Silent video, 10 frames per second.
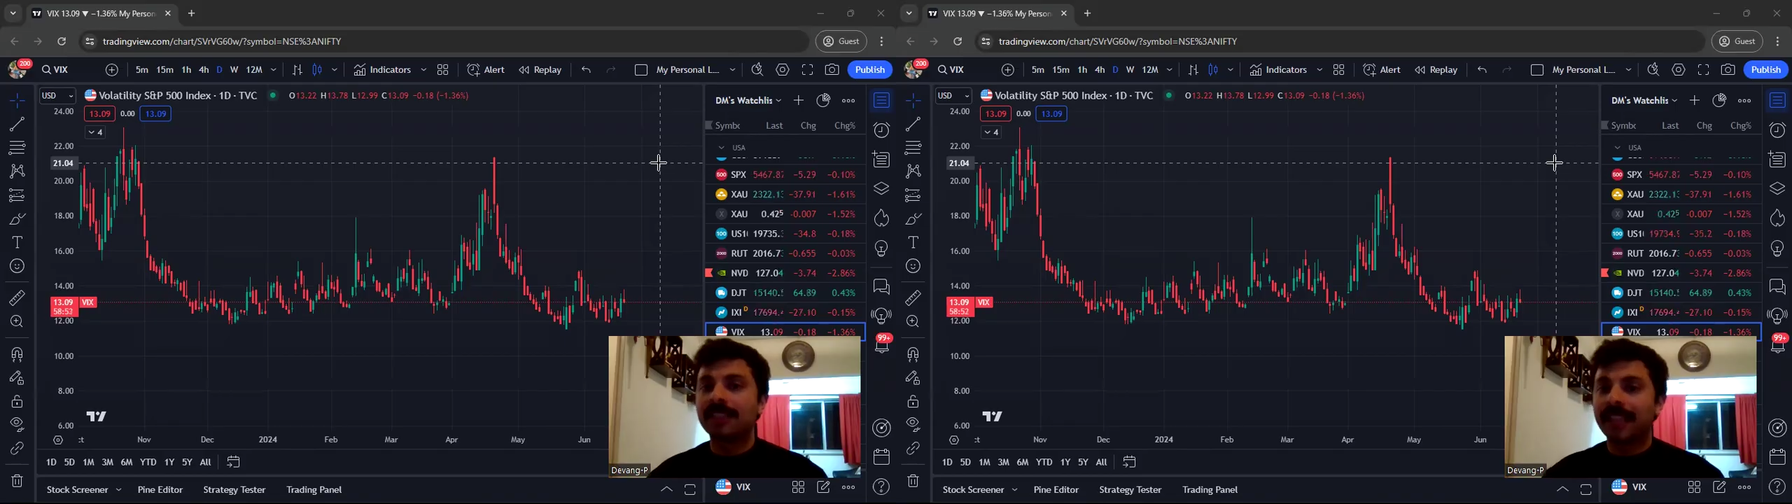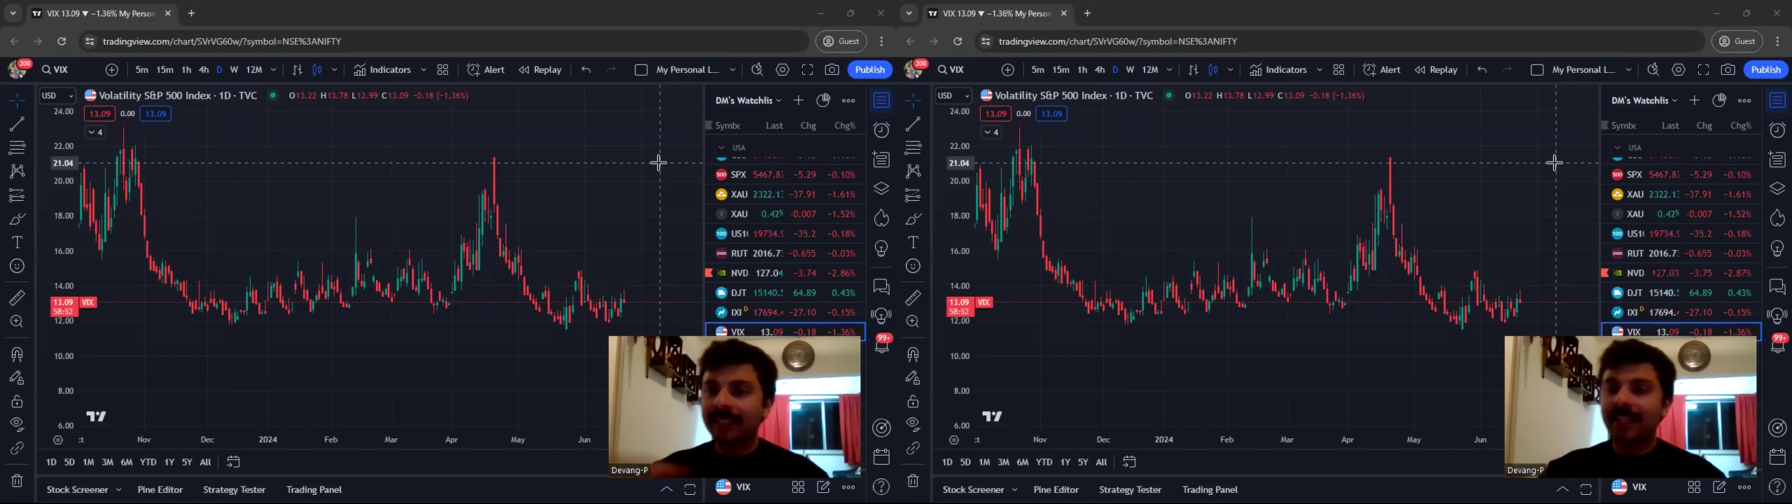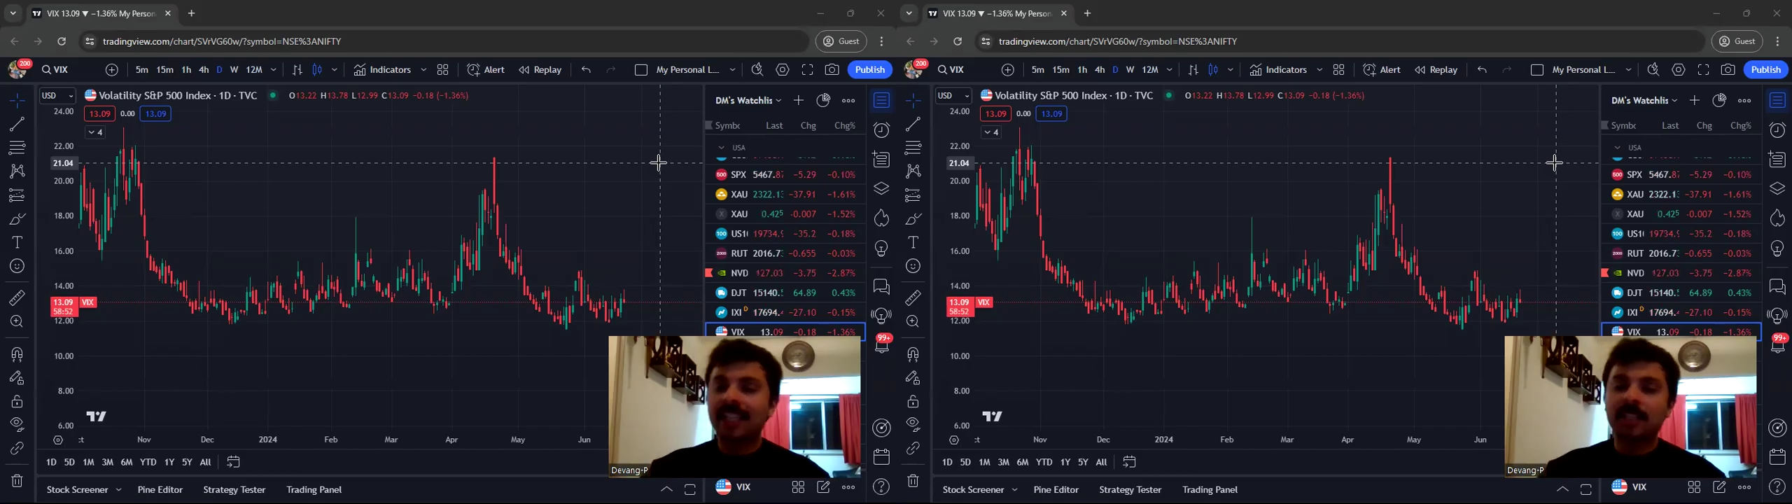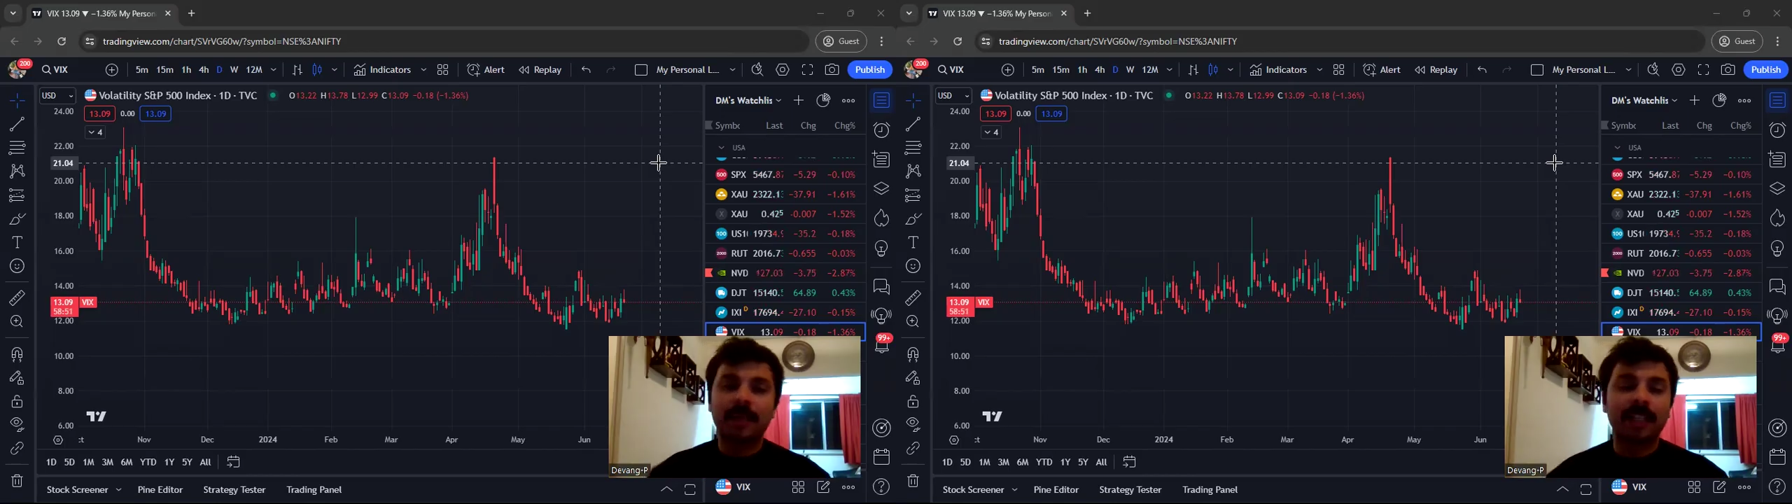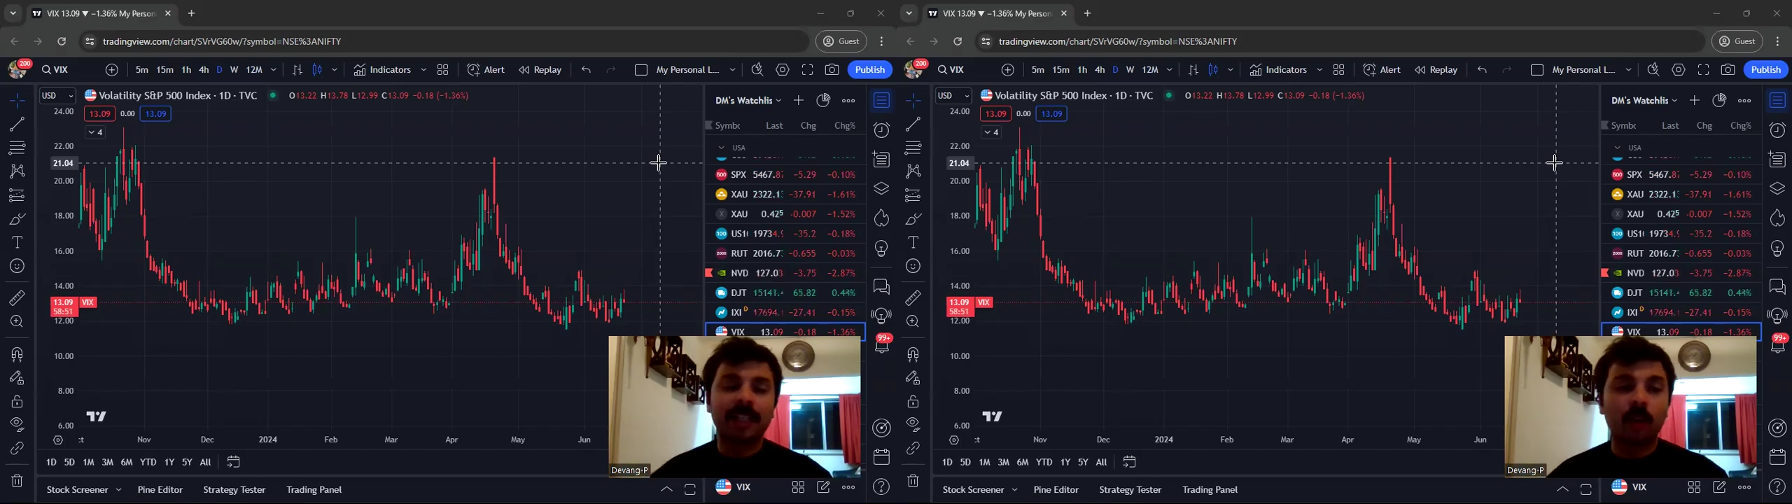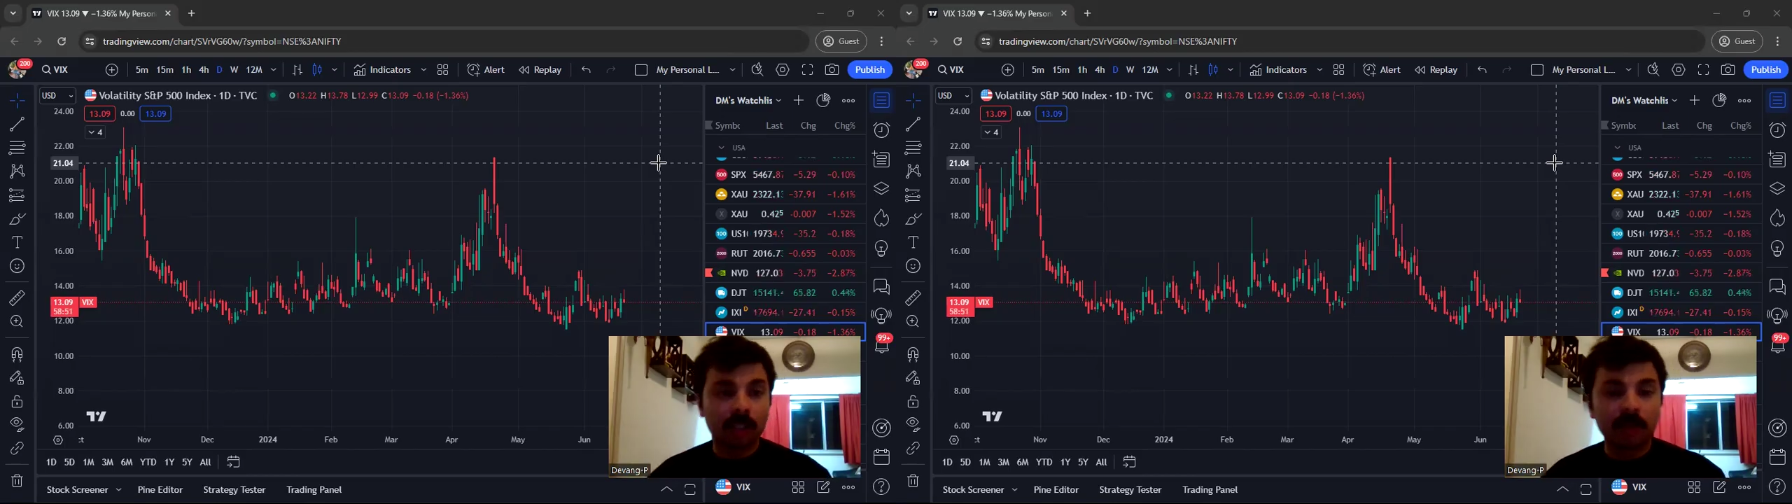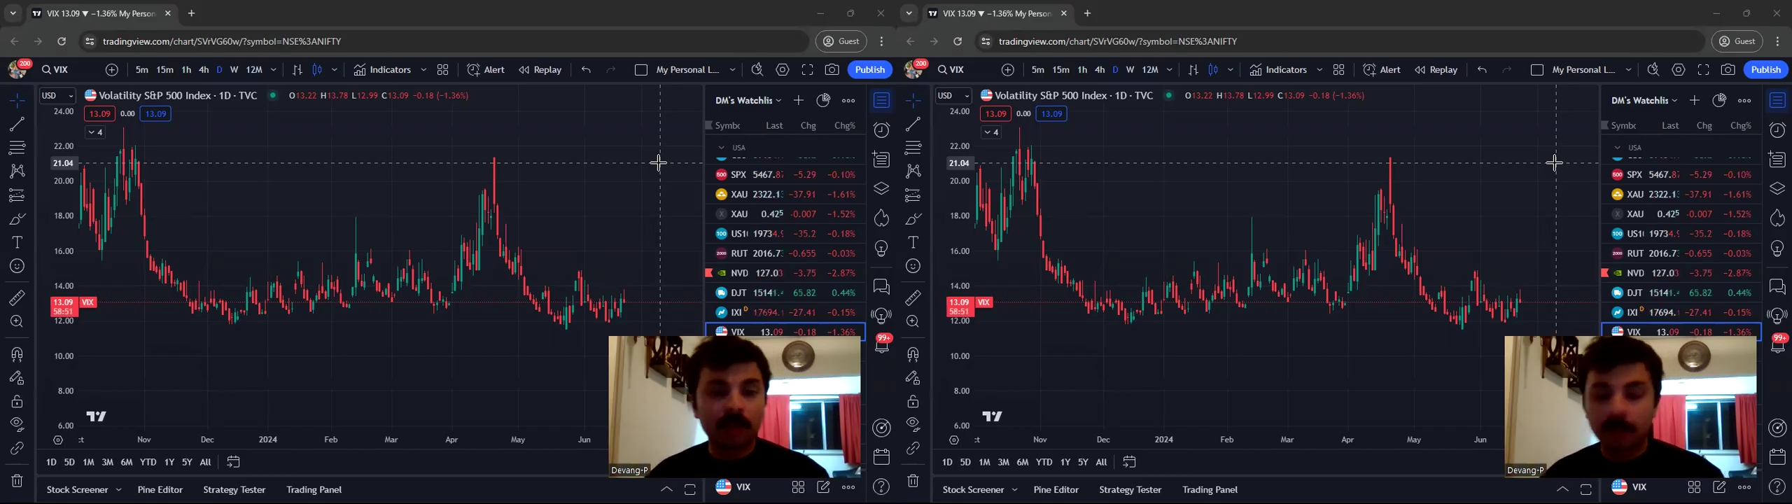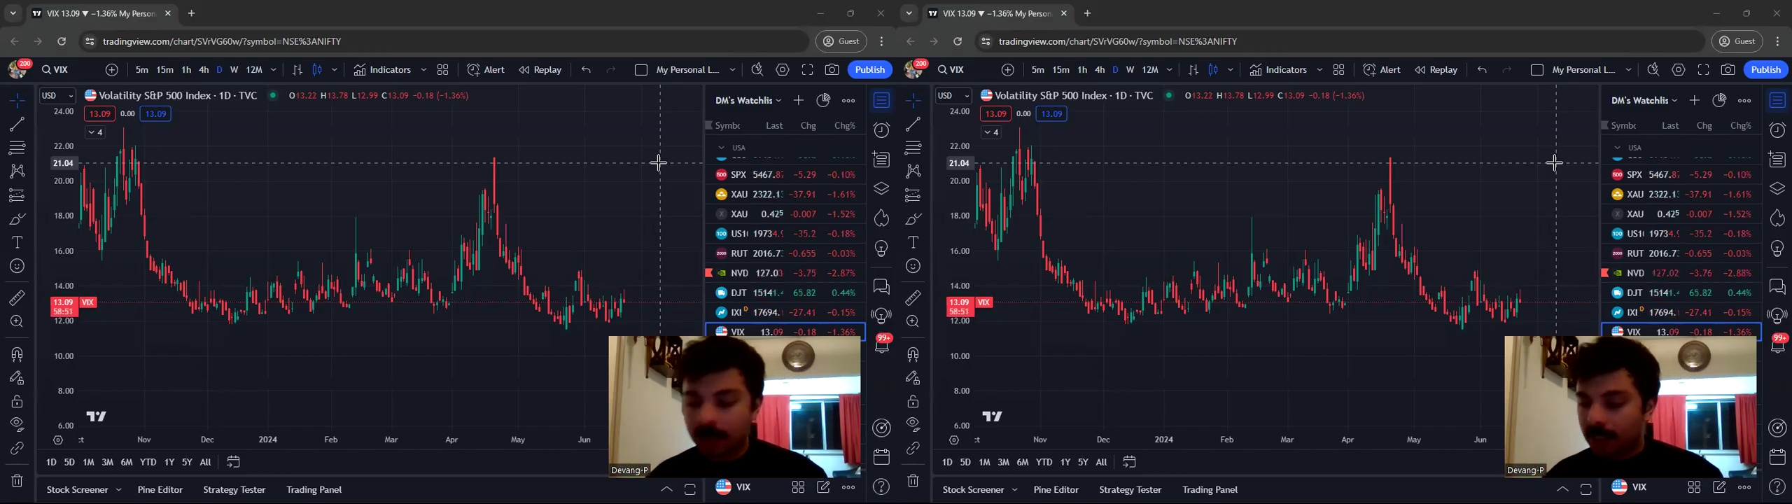the second aspect I talked
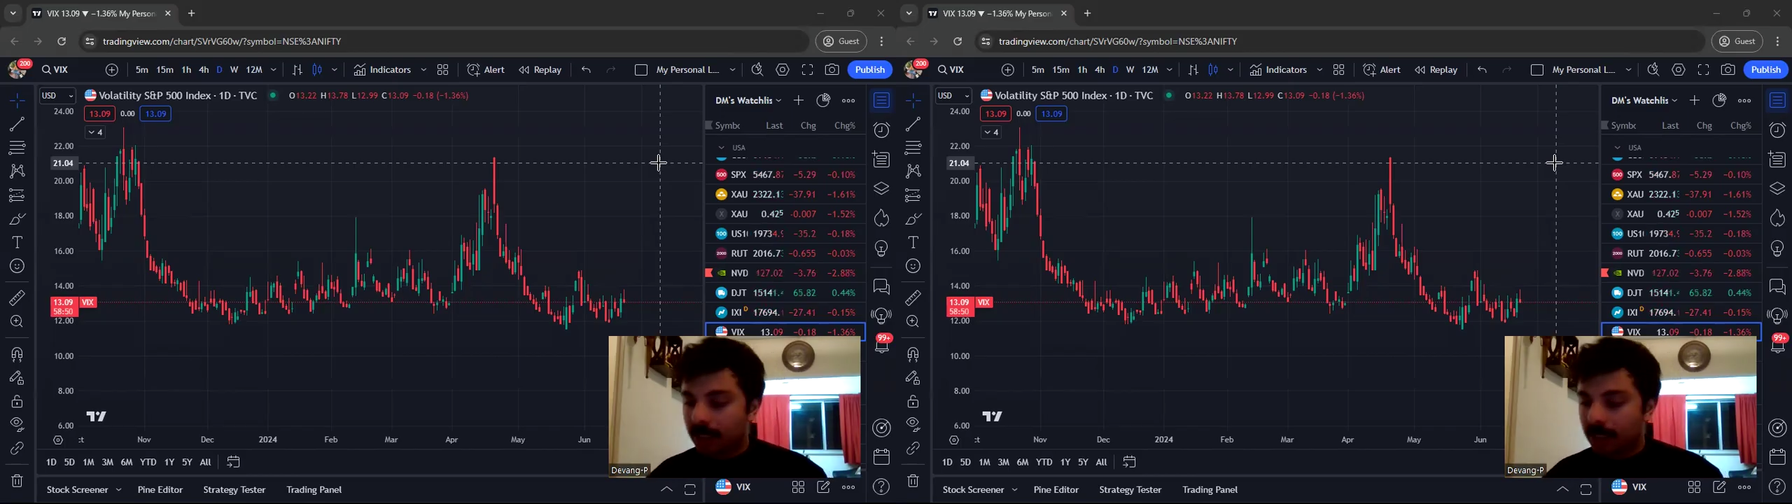about.